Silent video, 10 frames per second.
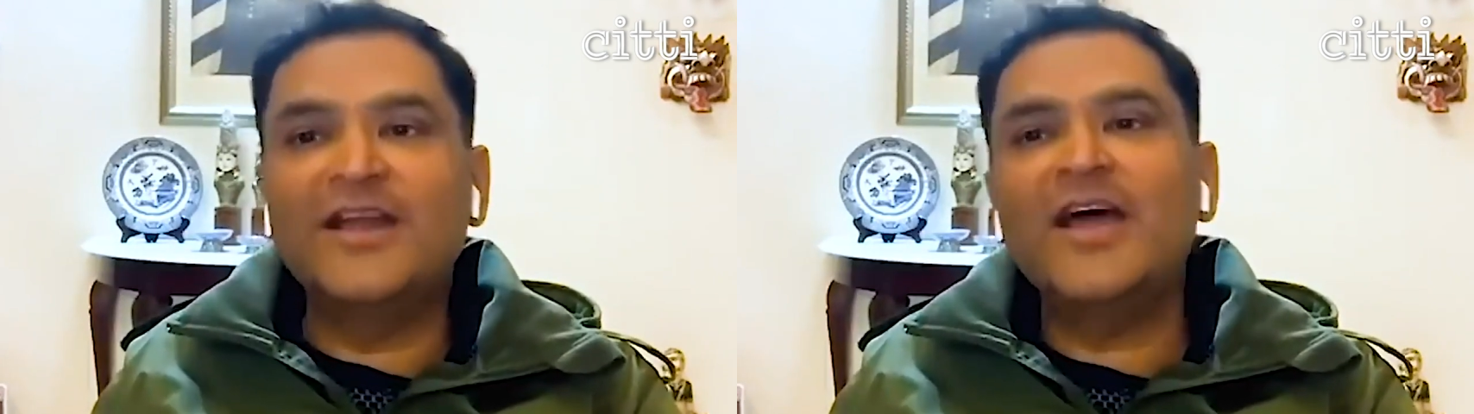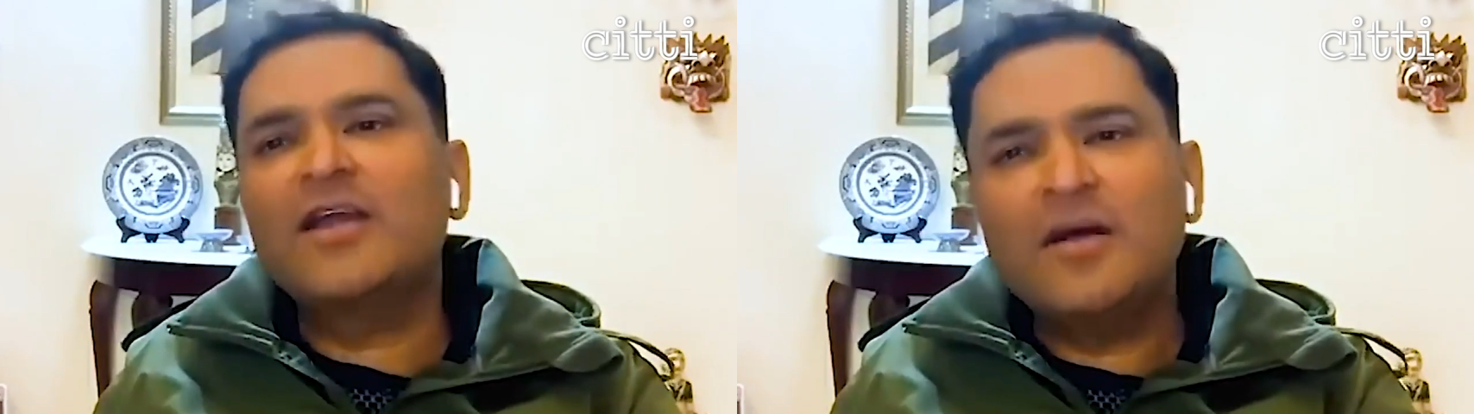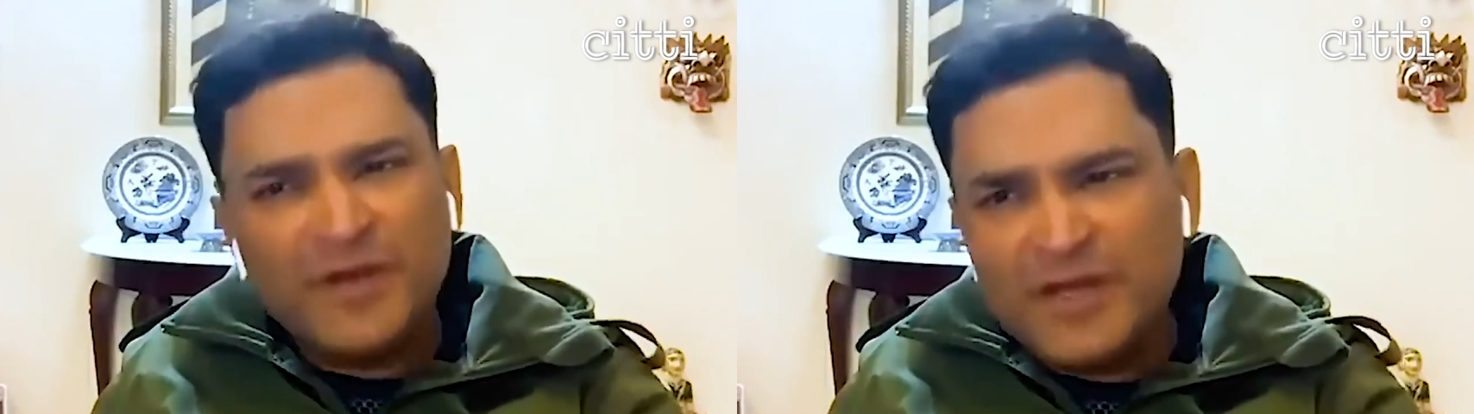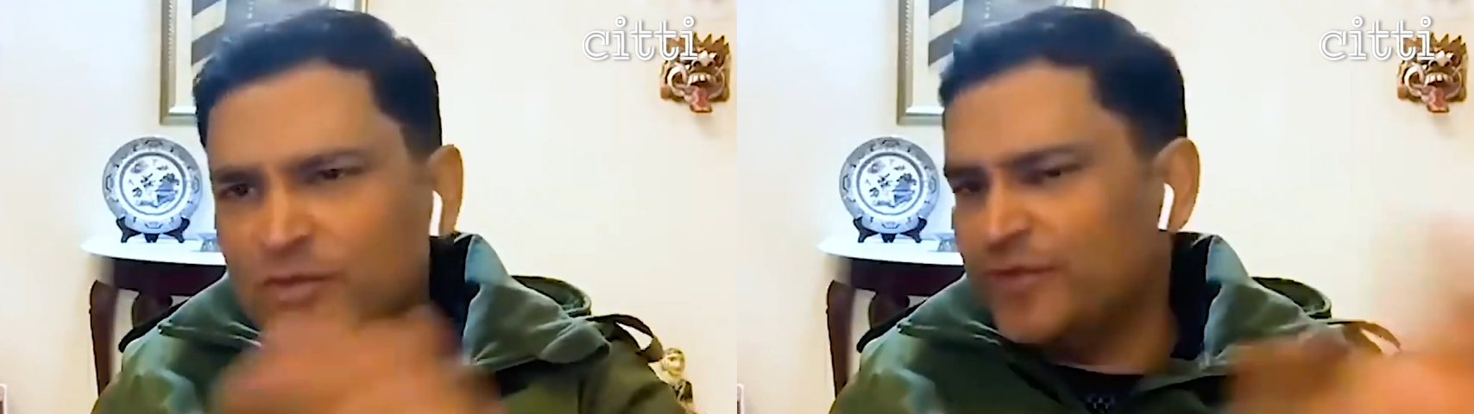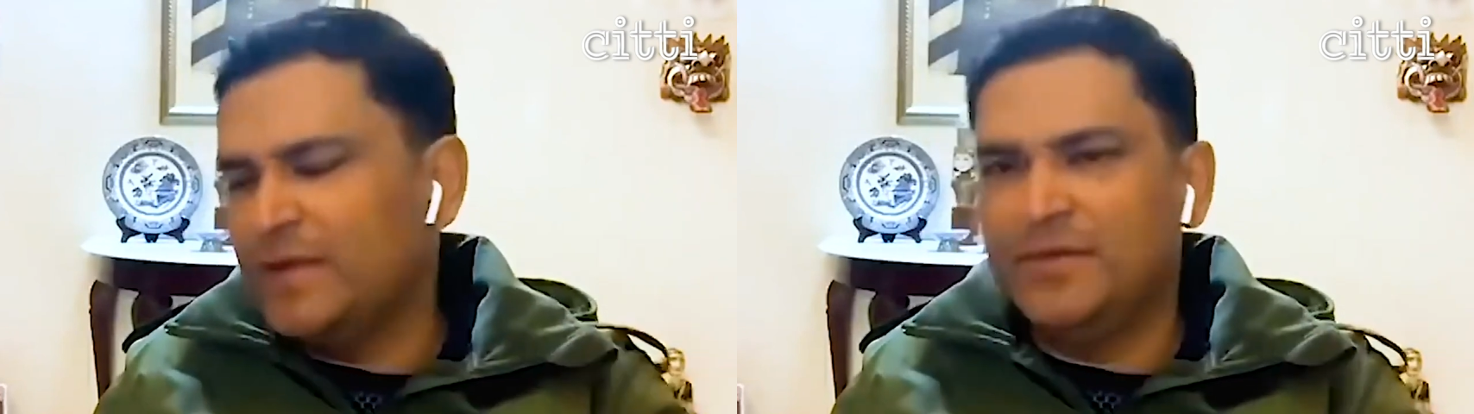The entire
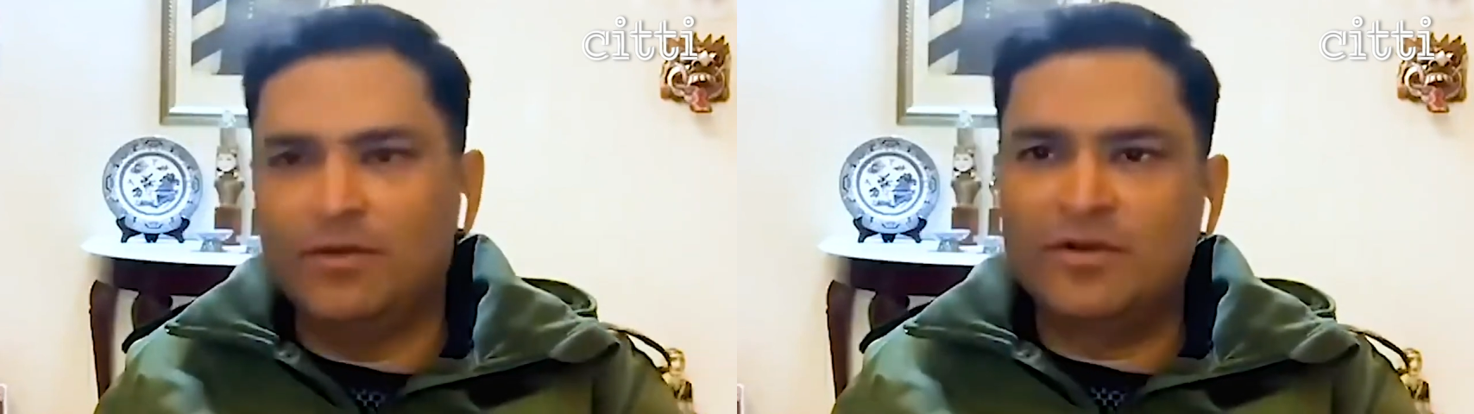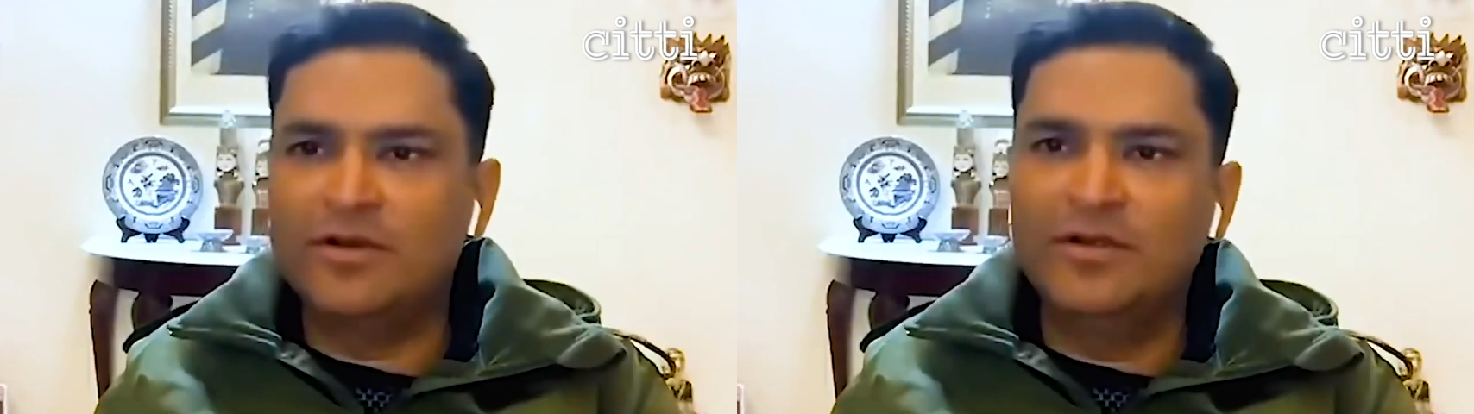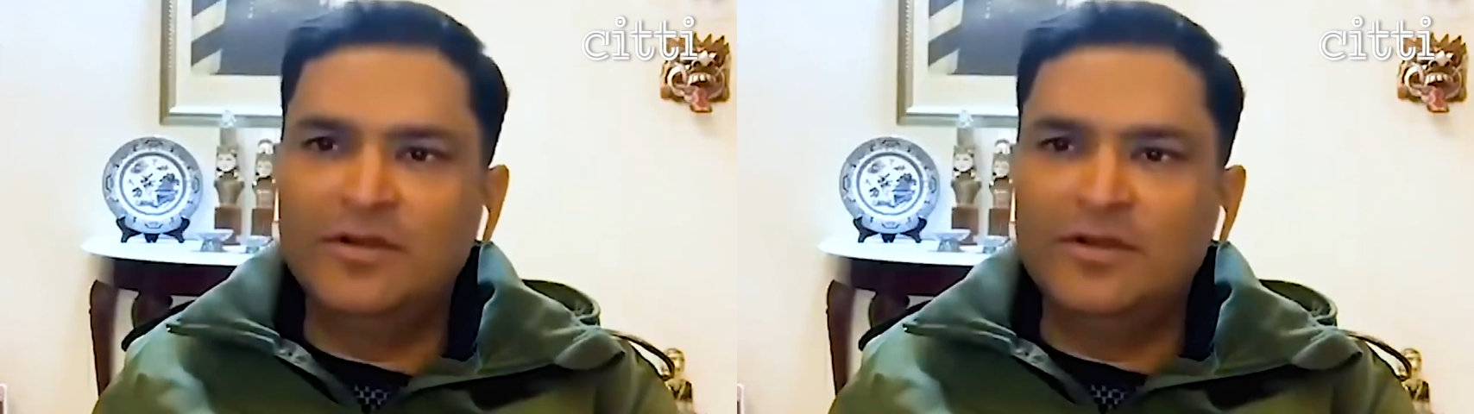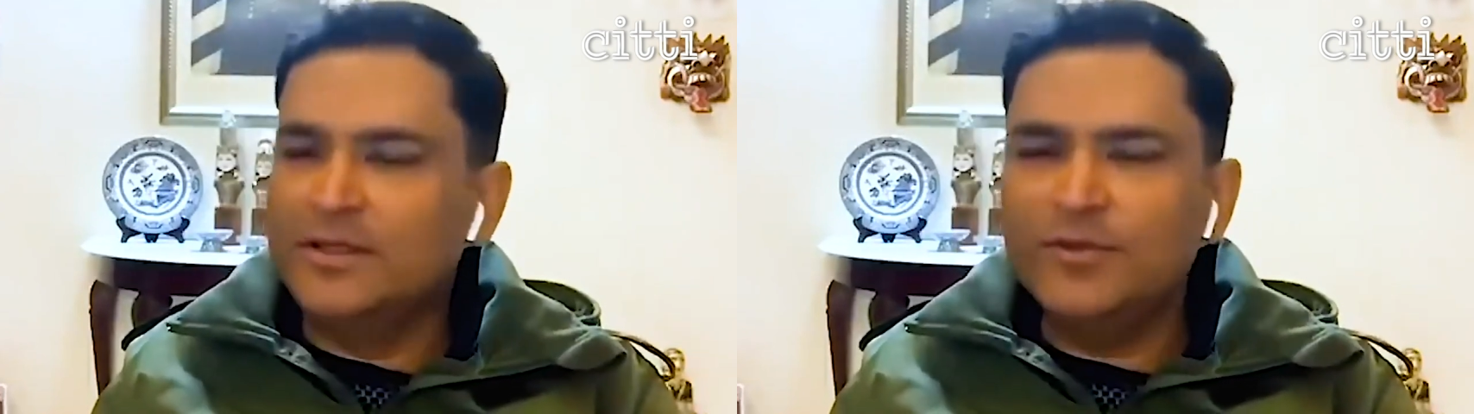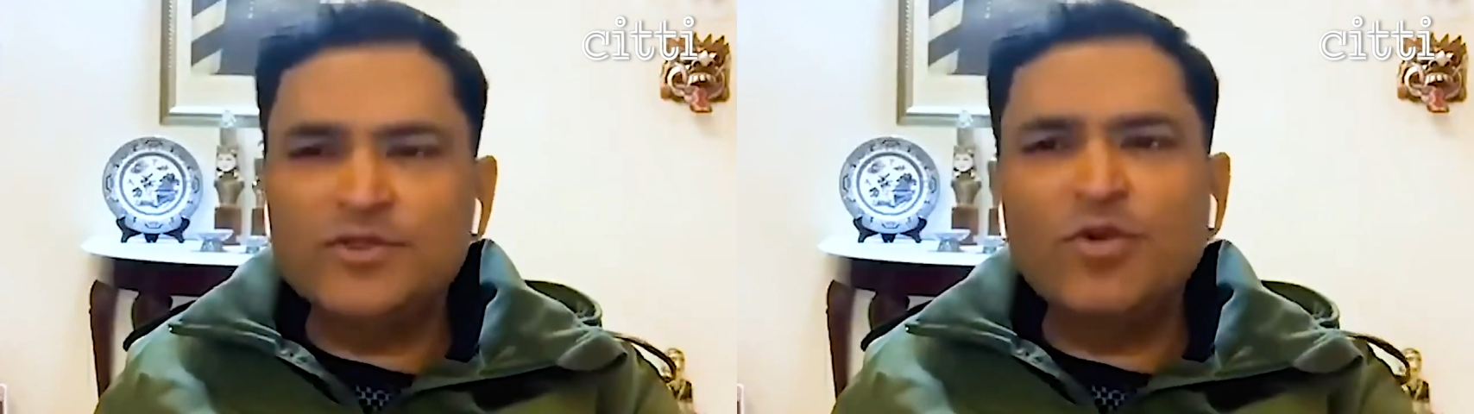company was wiped out.
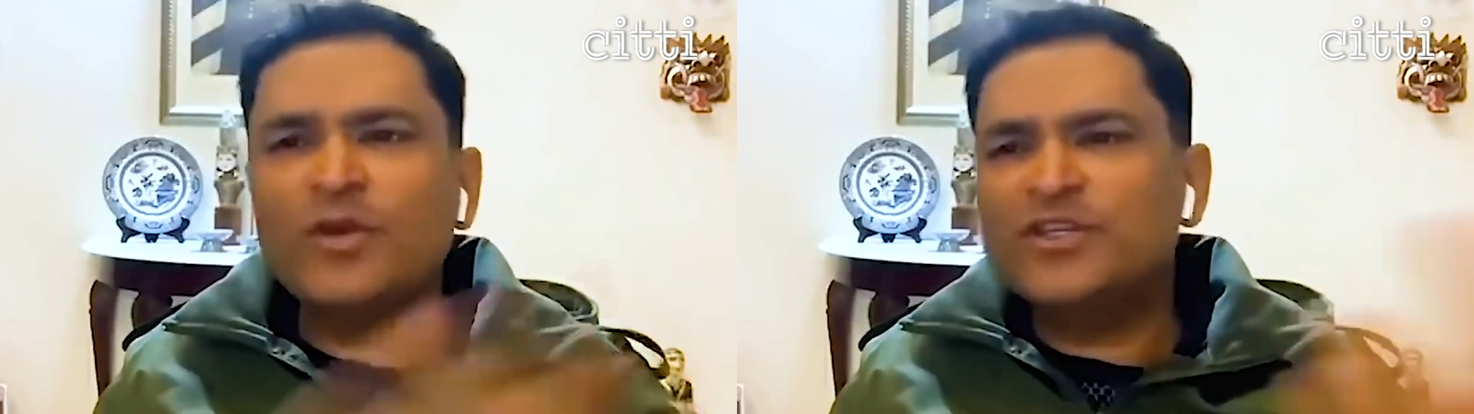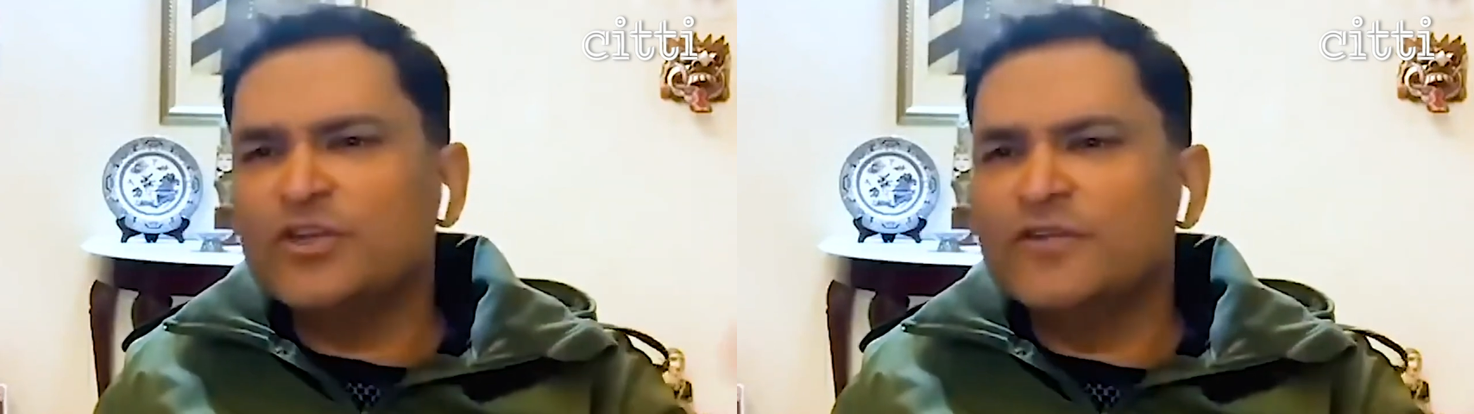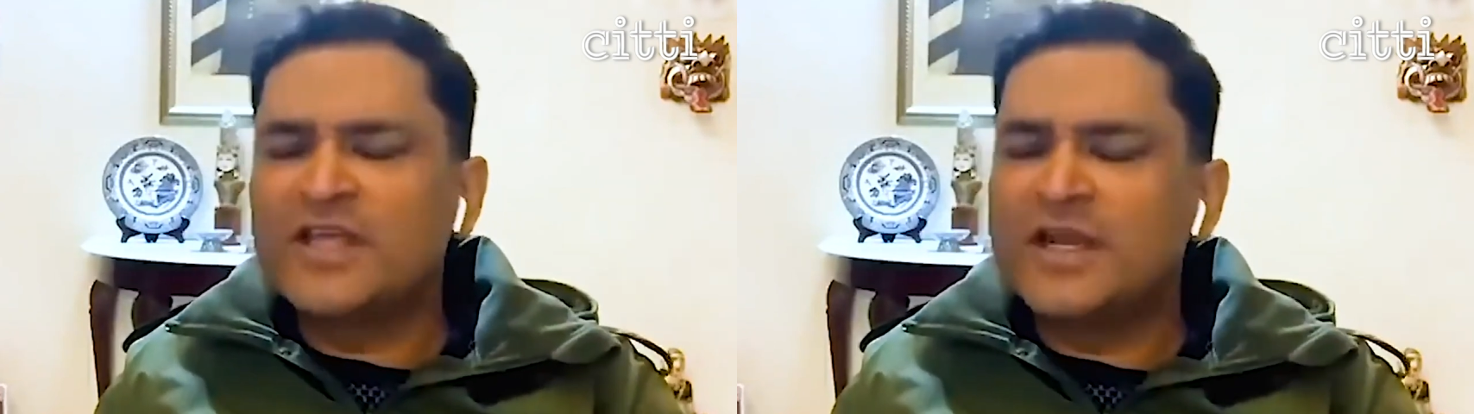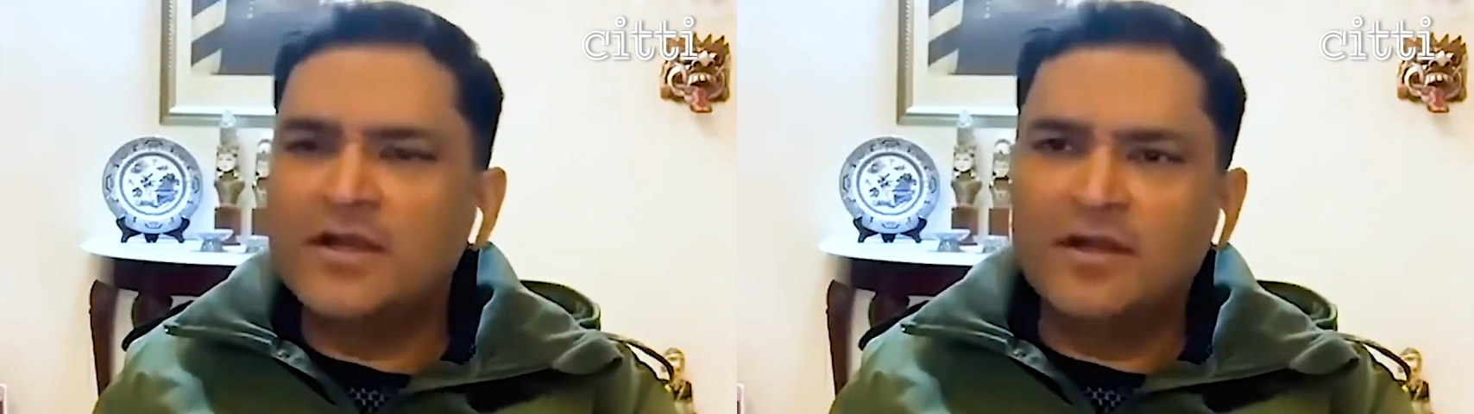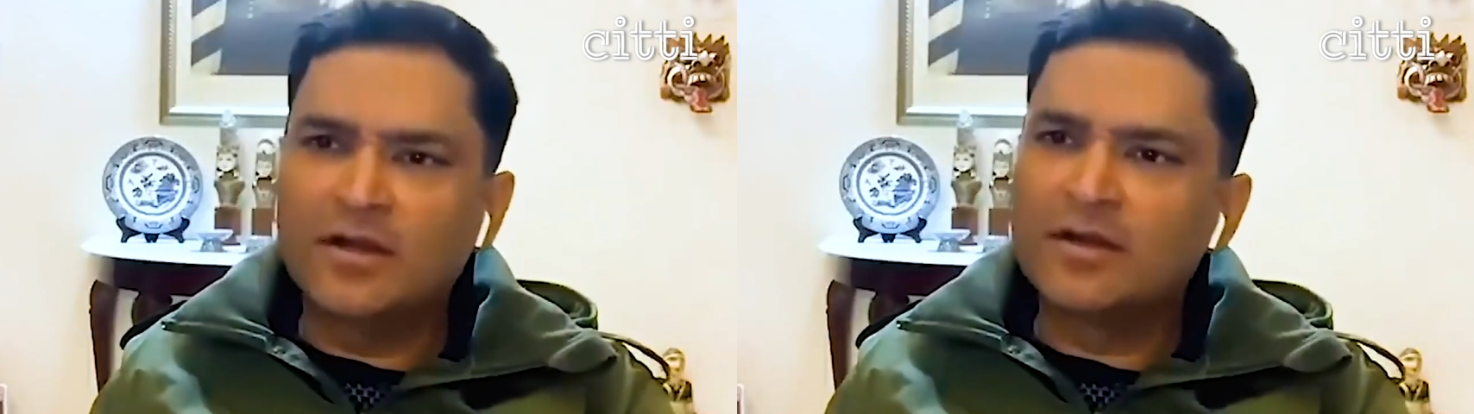There was no question of
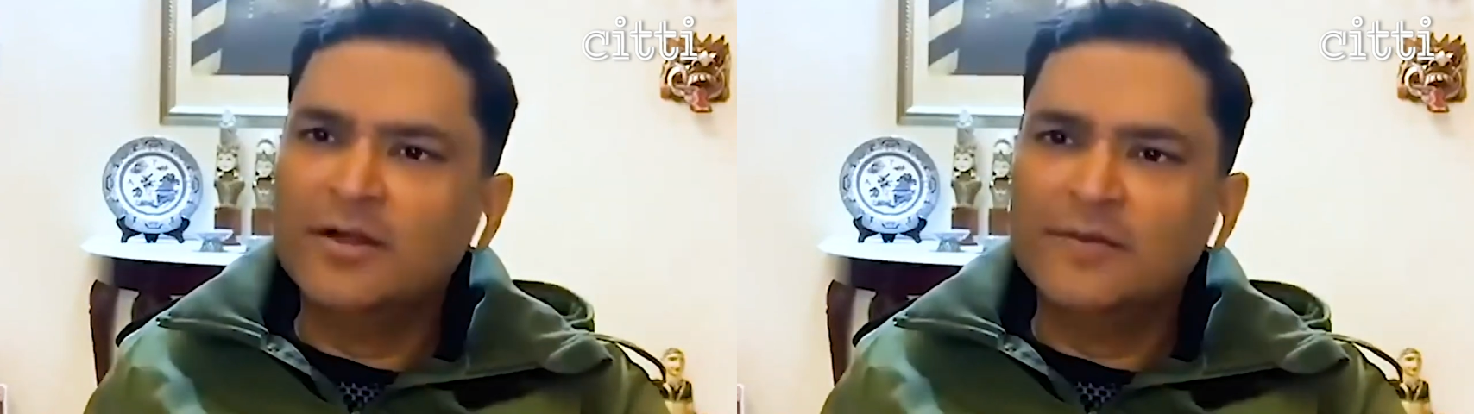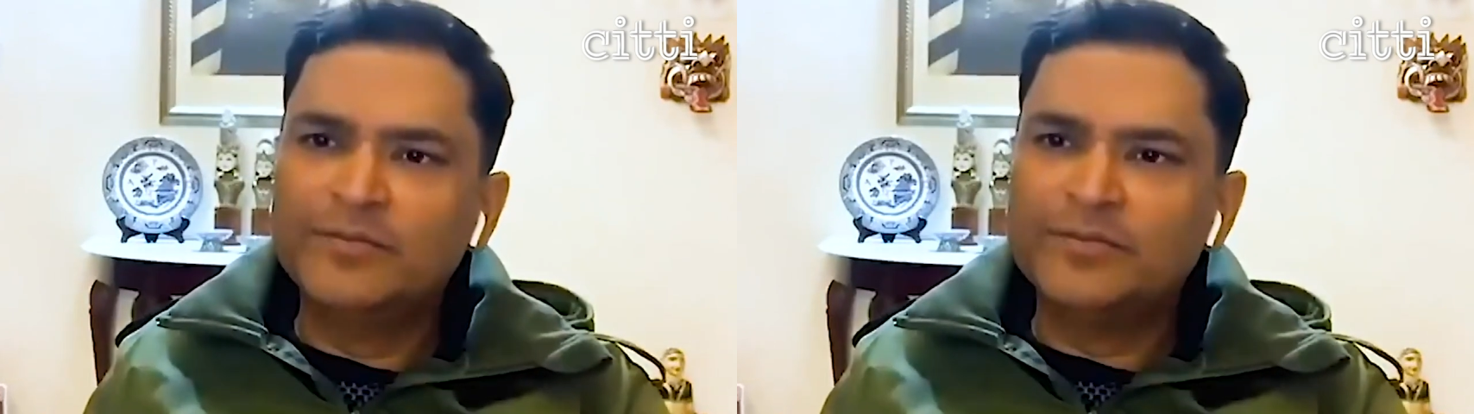surrender.